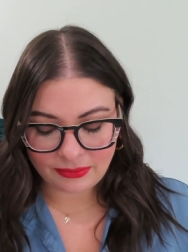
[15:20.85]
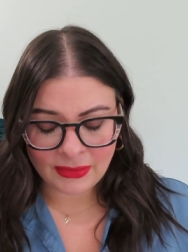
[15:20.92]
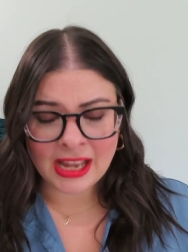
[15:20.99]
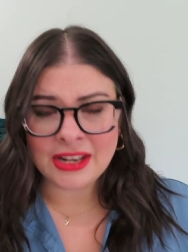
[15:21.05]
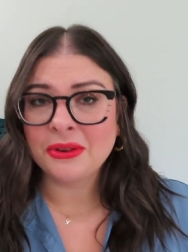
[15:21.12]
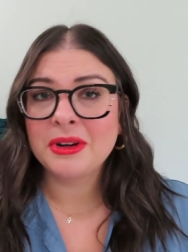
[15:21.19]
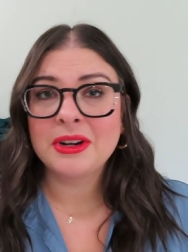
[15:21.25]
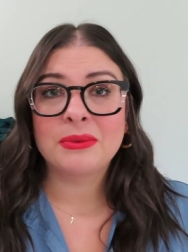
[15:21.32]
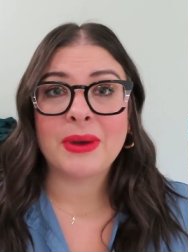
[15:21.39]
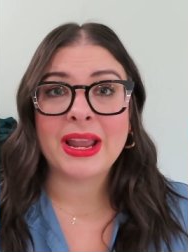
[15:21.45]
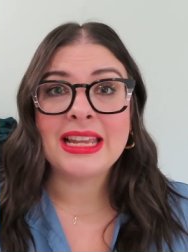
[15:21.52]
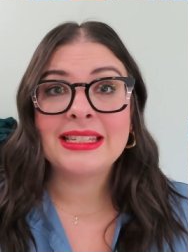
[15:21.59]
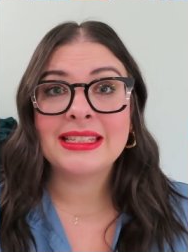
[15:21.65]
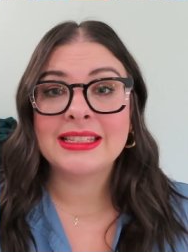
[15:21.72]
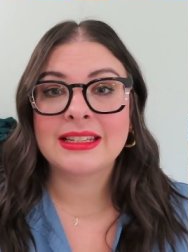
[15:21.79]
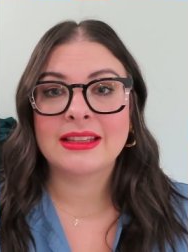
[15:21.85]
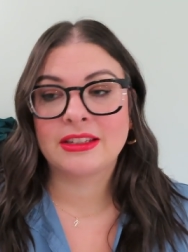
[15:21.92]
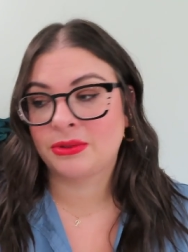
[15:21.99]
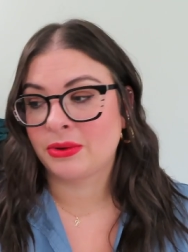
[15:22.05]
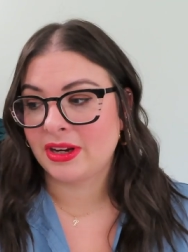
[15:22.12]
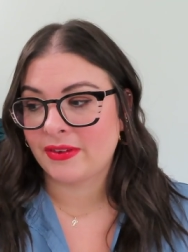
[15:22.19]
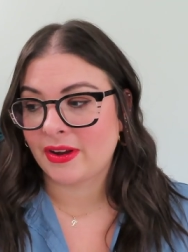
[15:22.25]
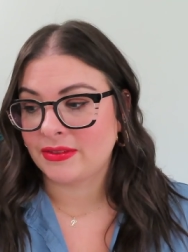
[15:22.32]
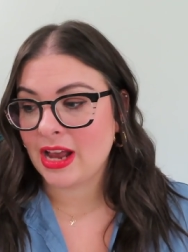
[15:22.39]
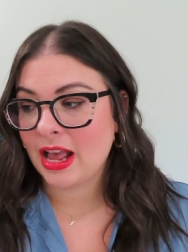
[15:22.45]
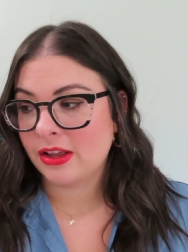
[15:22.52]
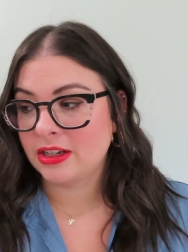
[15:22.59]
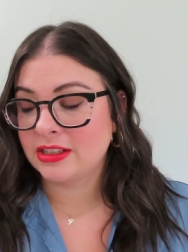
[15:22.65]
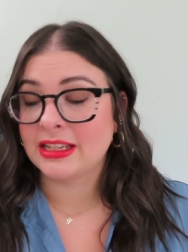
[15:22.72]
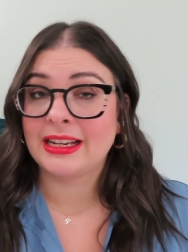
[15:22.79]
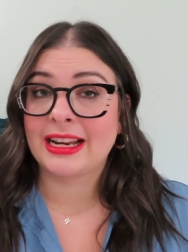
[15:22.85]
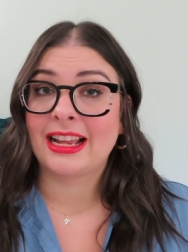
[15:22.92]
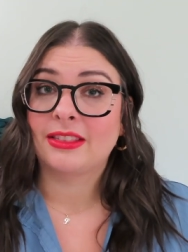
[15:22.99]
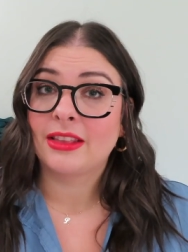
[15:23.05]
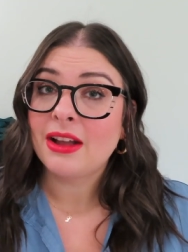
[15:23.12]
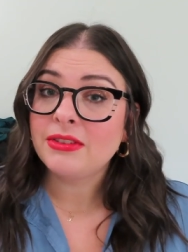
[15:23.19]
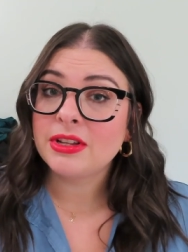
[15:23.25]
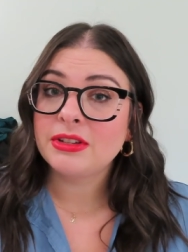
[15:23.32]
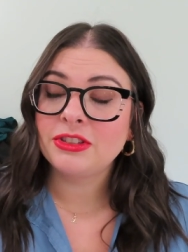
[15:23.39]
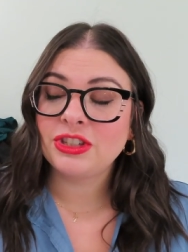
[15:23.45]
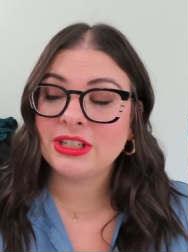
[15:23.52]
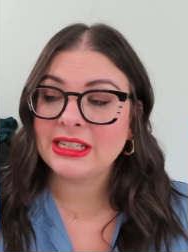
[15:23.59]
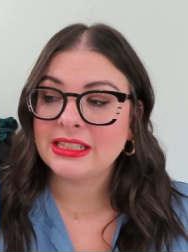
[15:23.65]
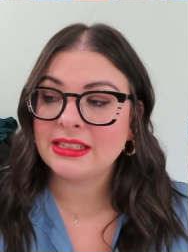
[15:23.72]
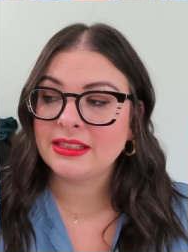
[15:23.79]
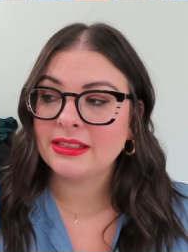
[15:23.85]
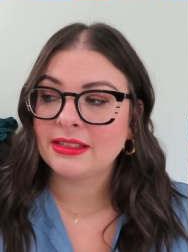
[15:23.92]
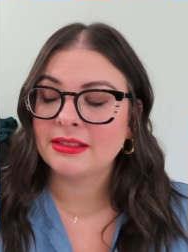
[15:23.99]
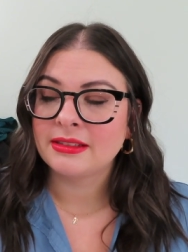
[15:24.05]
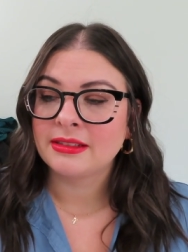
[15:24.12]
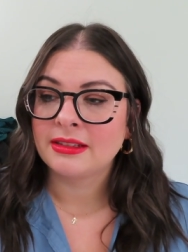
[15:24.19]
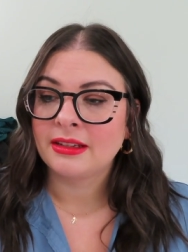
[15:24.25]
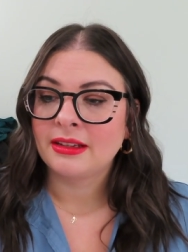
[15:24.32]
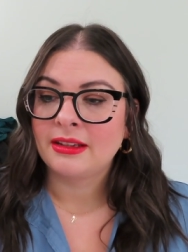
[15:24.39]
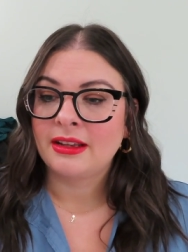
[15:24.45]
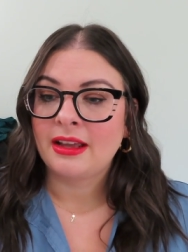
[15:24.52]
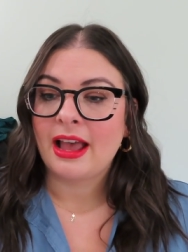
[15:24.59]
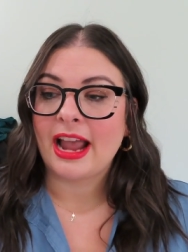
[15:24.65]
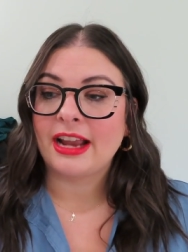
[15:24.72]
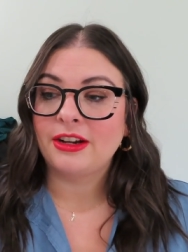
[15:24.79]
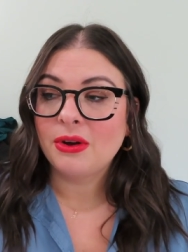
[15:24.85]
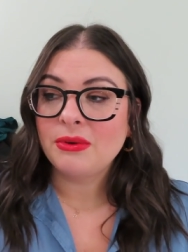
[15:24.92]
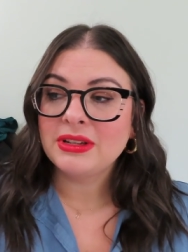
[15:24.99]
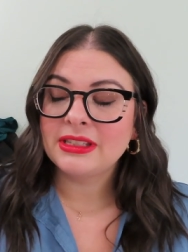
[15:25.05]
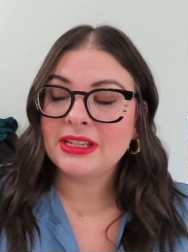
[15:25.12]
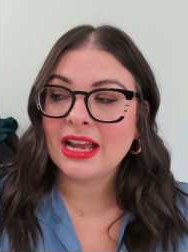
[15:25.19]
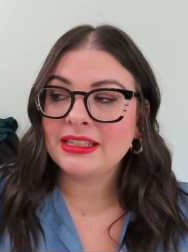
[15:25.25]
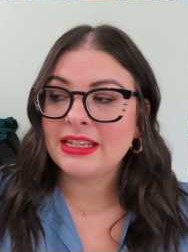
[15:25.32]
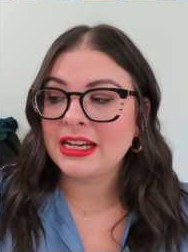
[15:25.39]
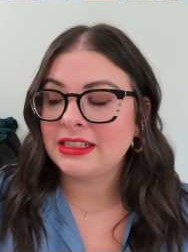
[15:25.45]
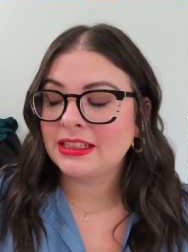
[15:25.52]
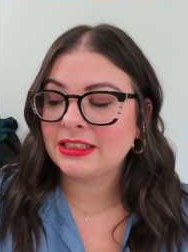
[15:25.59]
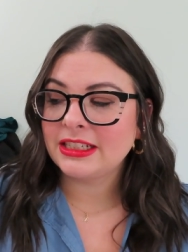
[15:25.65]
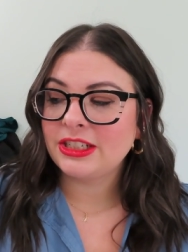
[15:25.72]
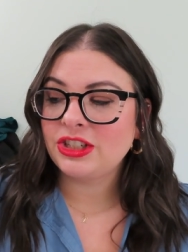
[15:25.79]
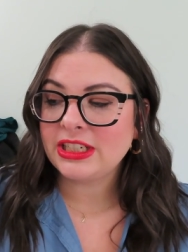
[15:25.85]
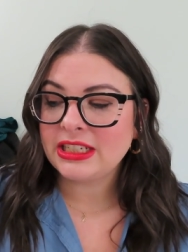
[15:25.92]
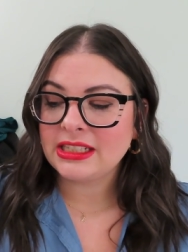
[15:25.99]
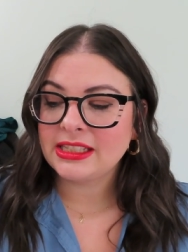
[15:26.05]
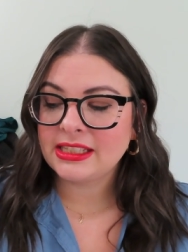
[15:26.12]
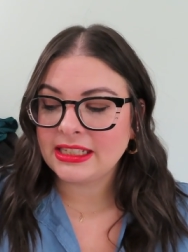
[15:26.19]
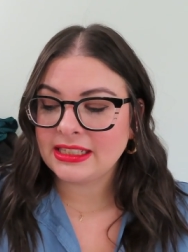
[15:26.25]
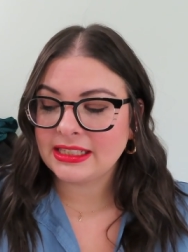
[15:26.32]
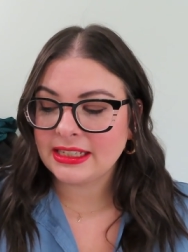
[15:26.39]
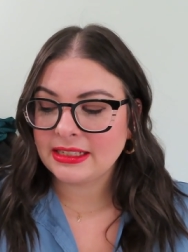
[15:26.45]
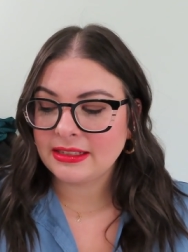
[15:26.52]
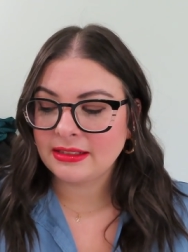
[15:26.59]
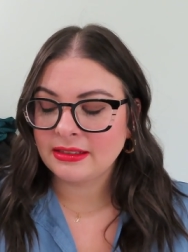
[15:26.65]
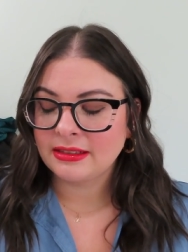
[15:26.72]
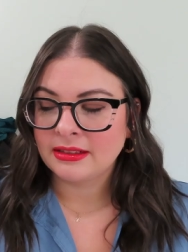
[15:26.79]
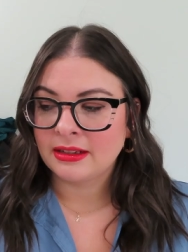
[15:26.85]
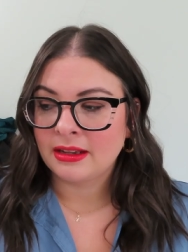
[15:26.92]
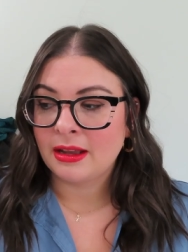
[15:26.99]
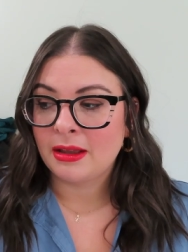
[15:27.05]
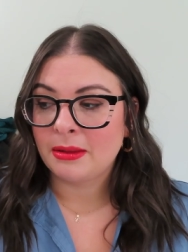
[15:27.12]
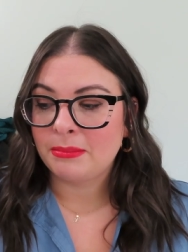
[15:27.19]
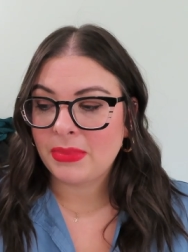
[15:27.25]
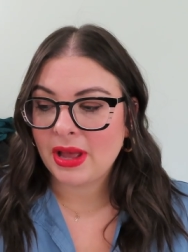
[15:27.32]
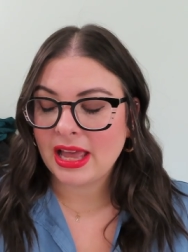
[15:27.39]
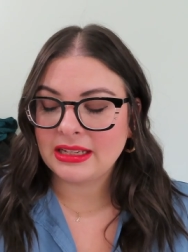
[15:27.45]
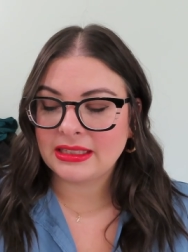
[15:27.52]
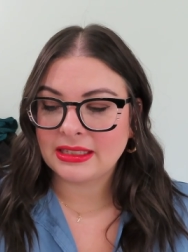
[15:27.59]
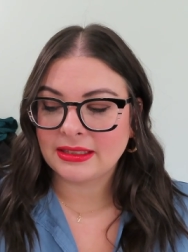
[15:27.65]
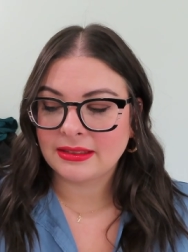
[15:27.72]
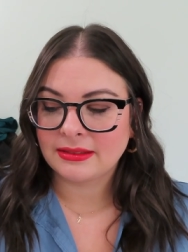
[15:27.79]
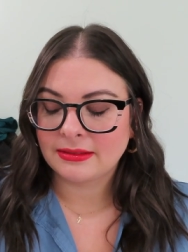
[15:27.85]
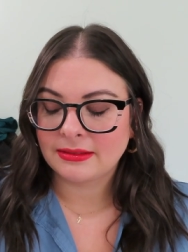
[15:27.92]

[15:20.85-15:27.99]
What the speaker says: I don't wanna waste the $25, and I love those jeans. I know it's not technically jean season, but